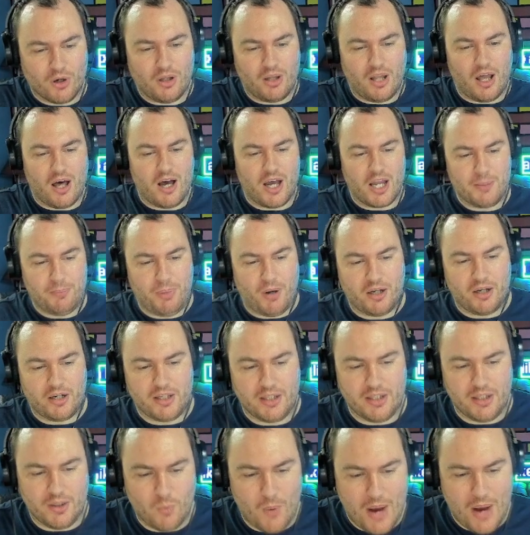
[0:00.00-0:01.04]
line,
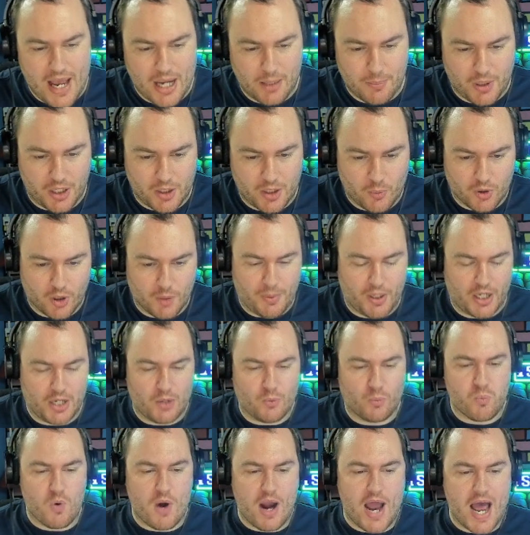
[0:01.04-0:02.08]
Poliwag, Poliwhirl,
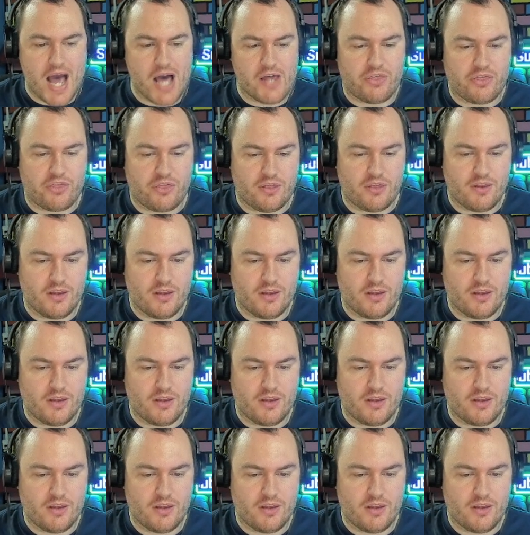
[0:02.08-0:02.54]
Poliwrath.